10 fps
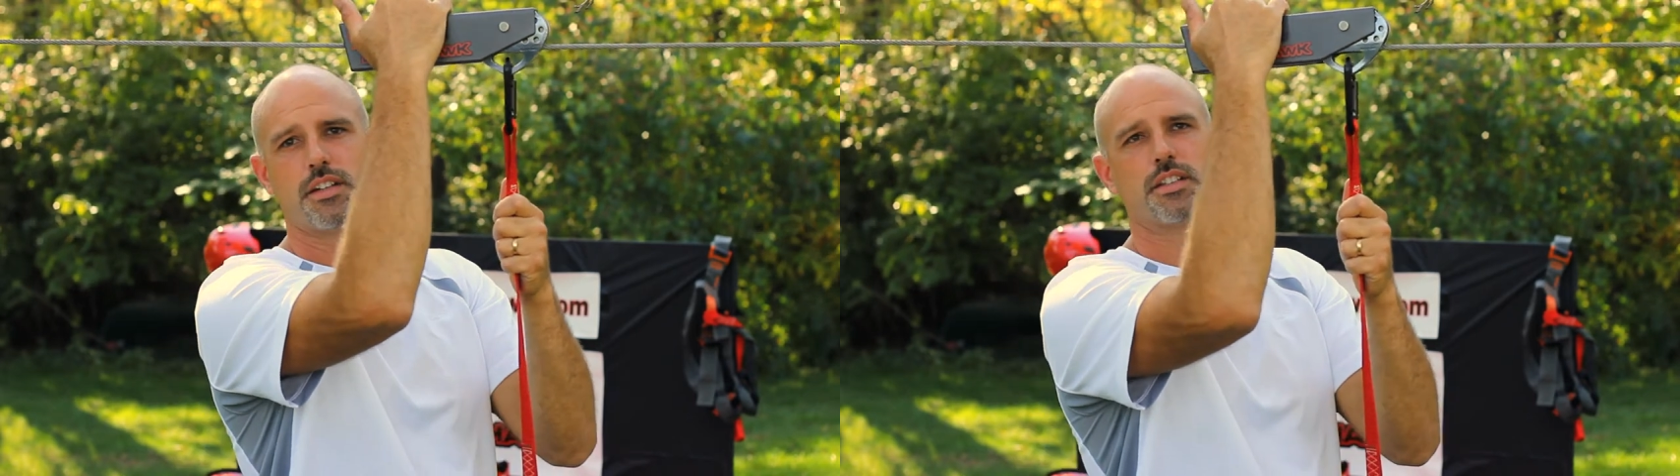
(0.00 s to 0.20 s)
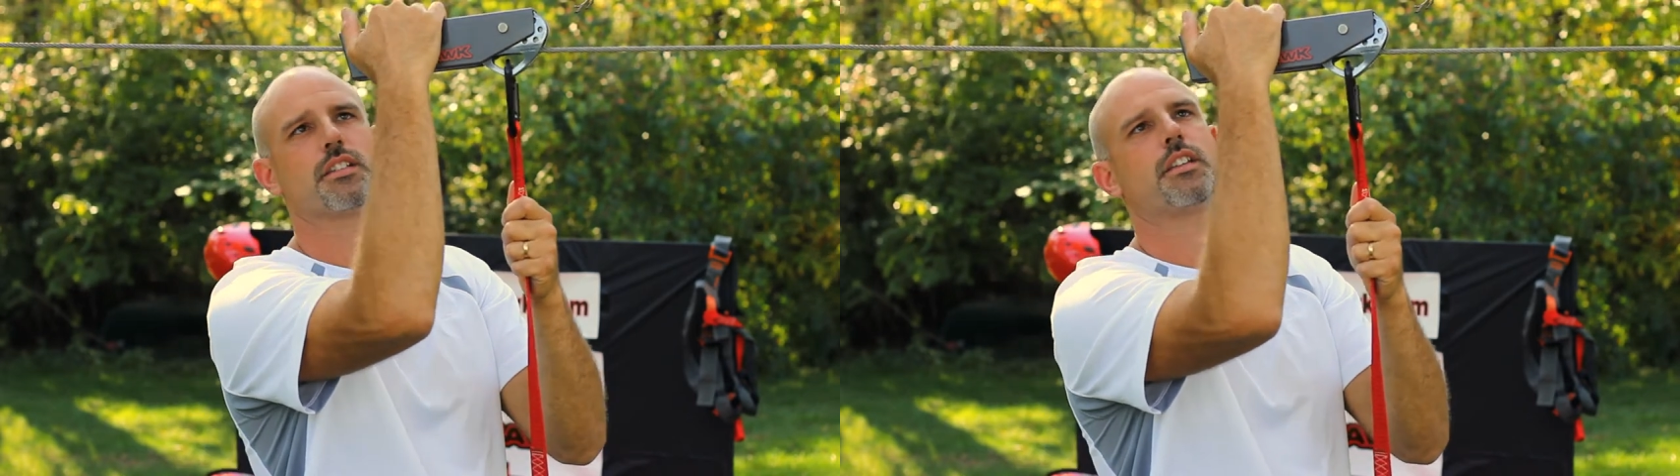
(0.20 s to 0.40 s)
you
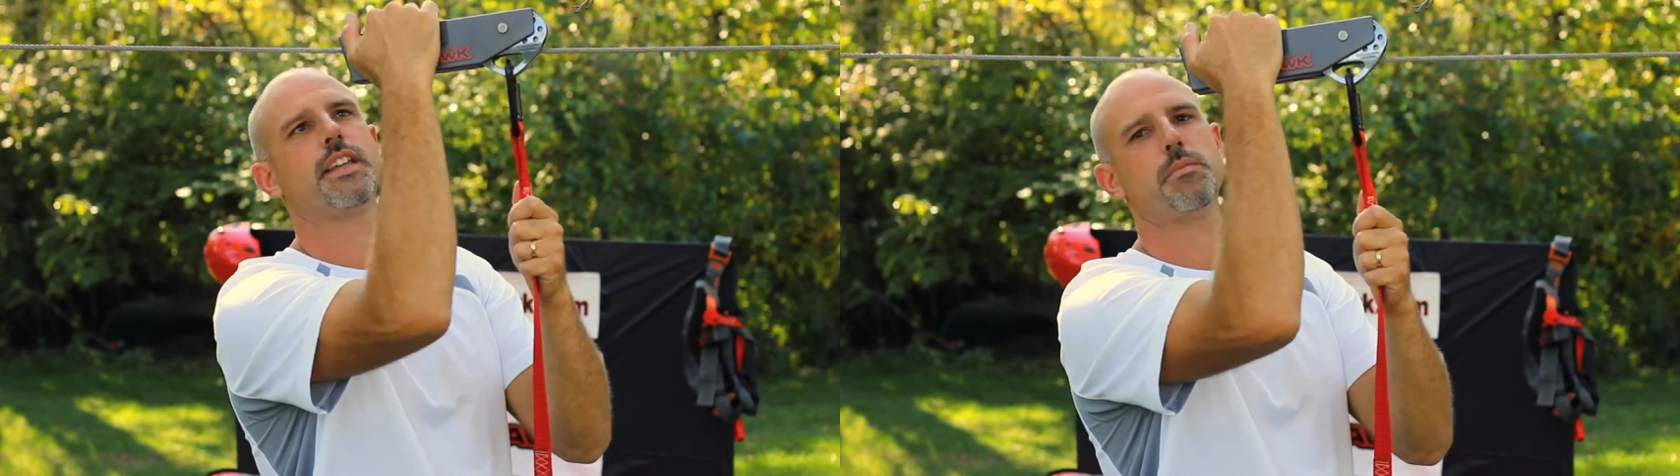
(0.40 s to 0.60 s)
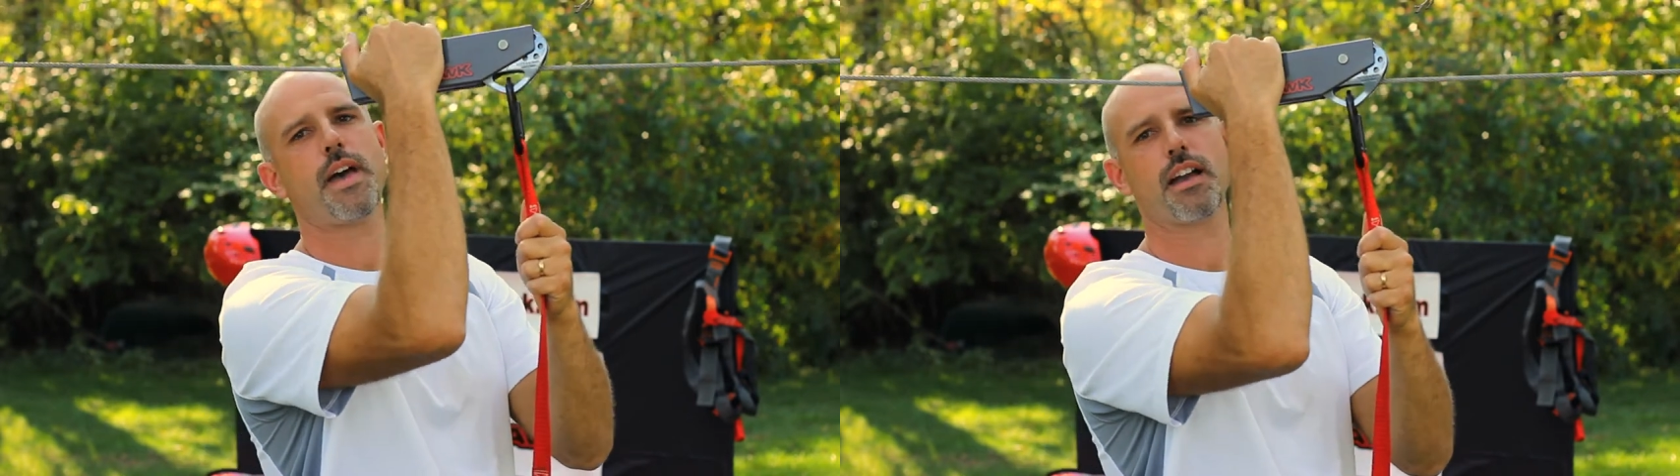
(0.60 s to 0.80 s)
just
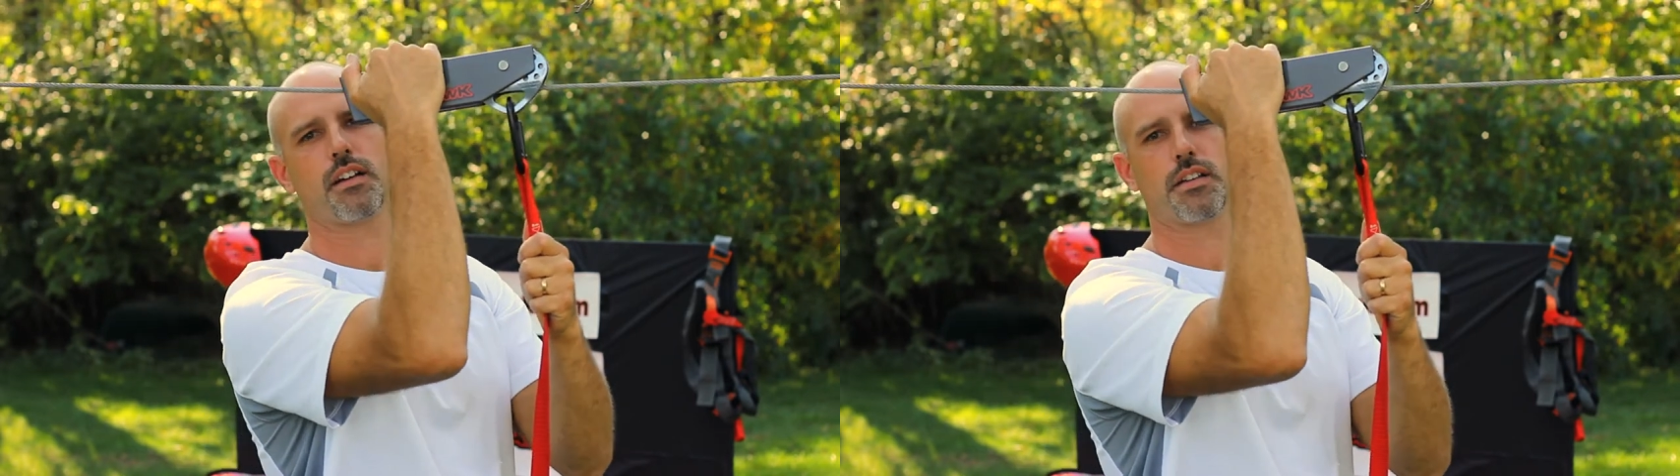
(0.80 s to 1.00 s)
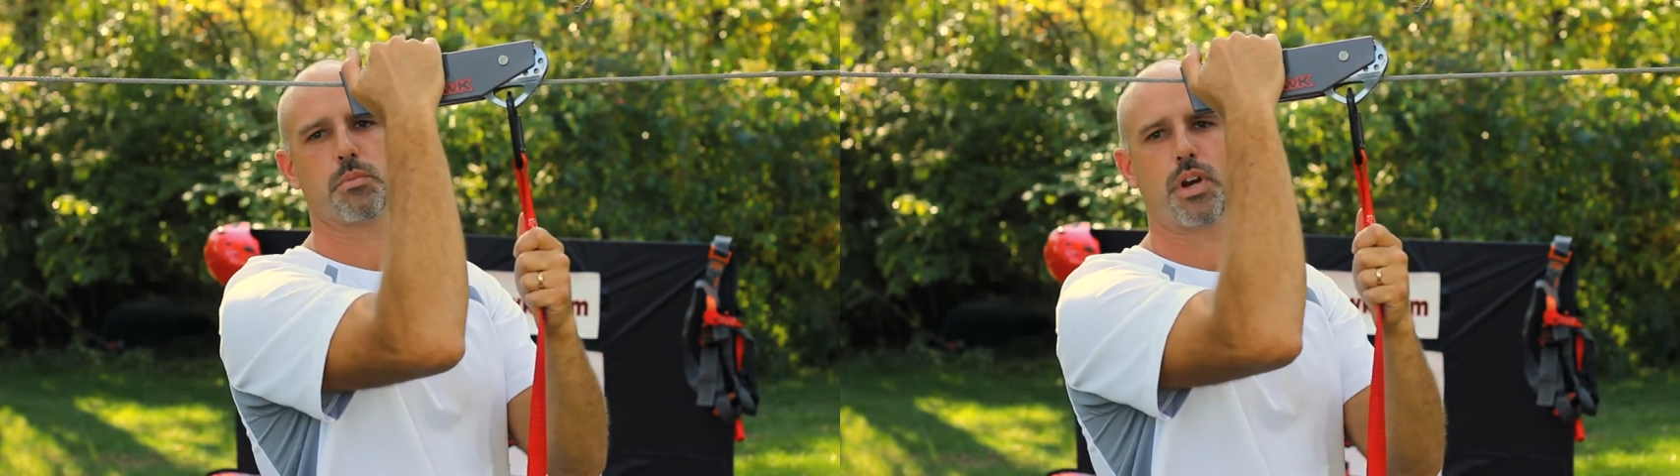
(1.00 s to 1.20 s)
lean
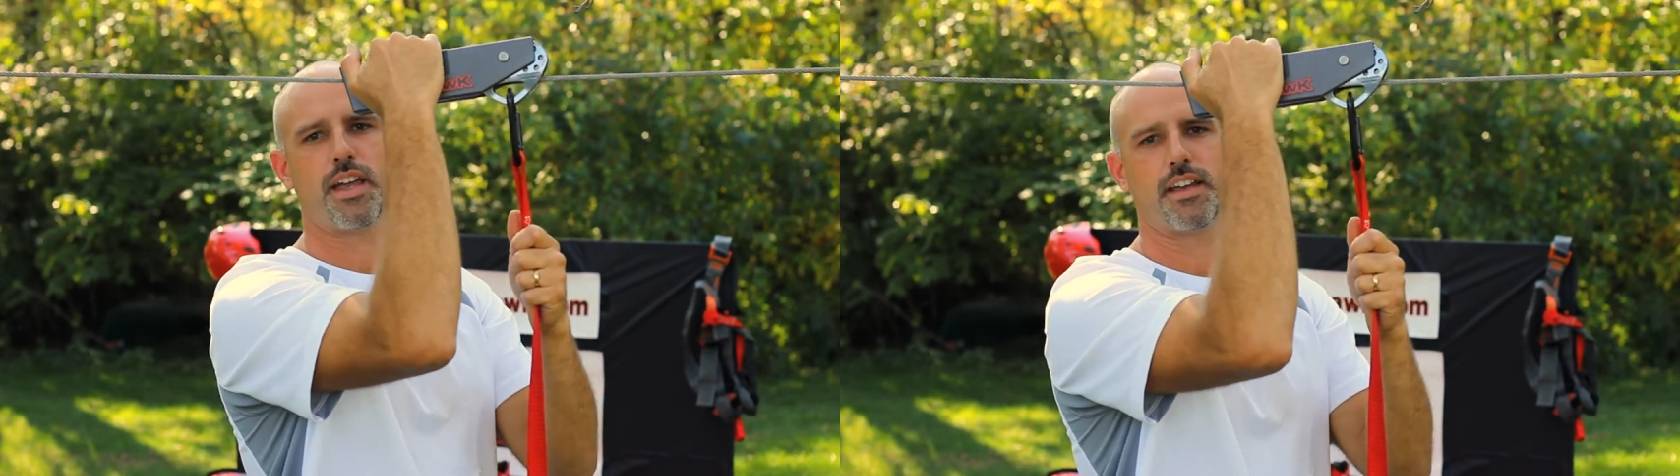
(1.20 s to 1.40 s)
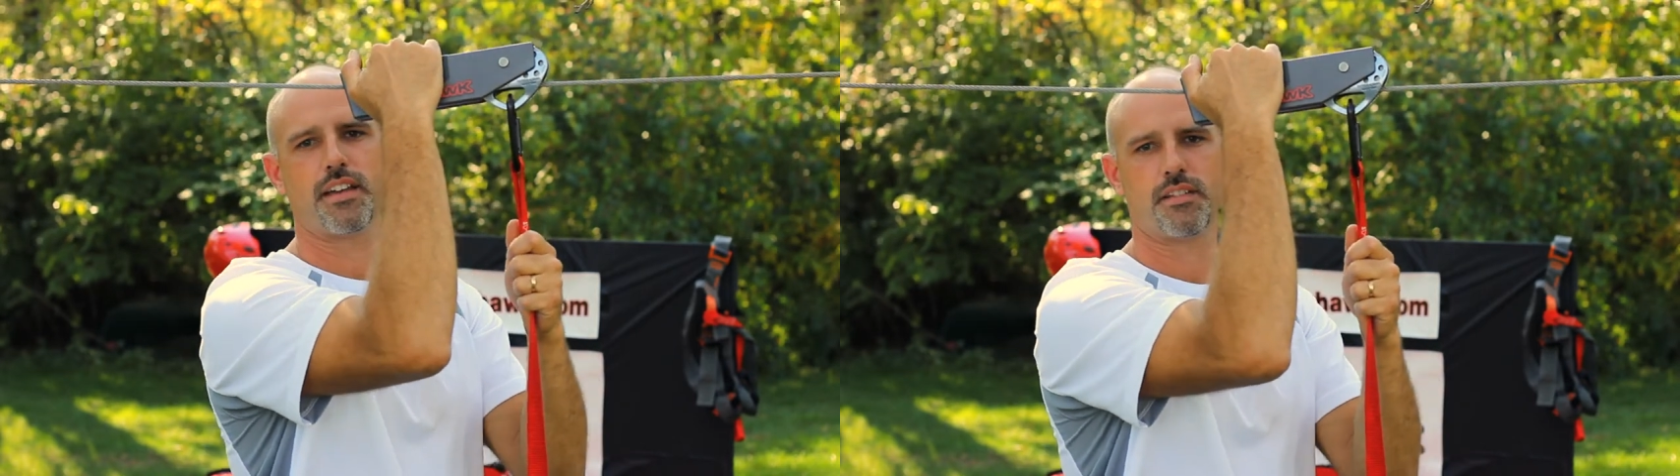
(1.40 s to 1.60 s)
back on the
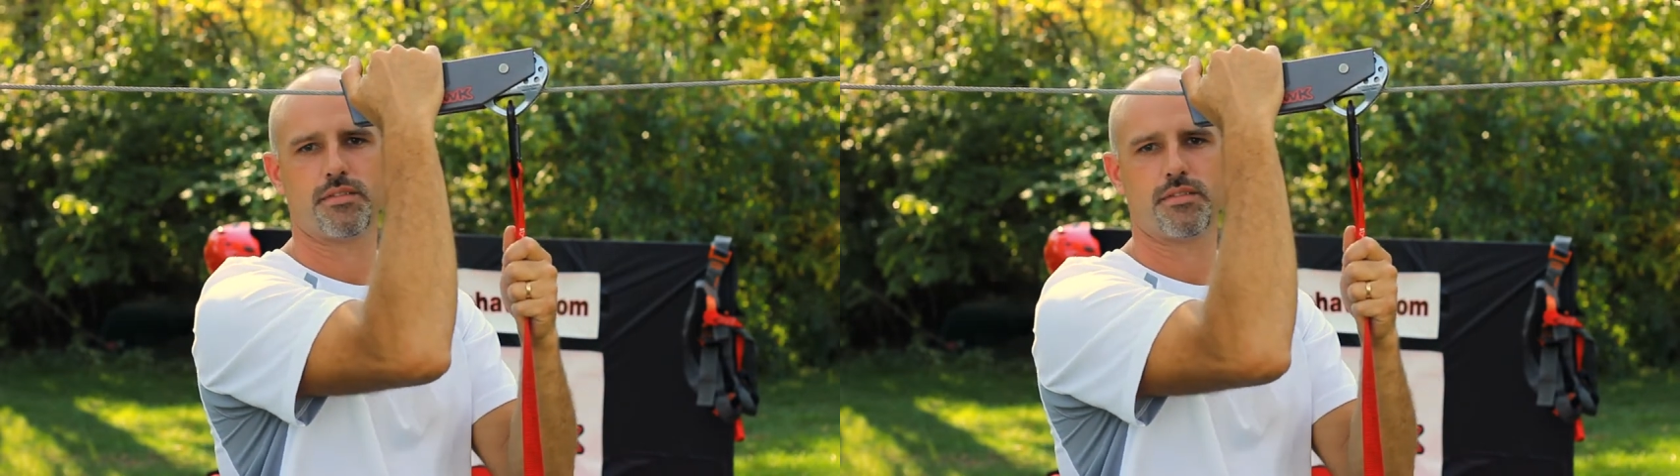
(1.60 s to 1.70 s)
brake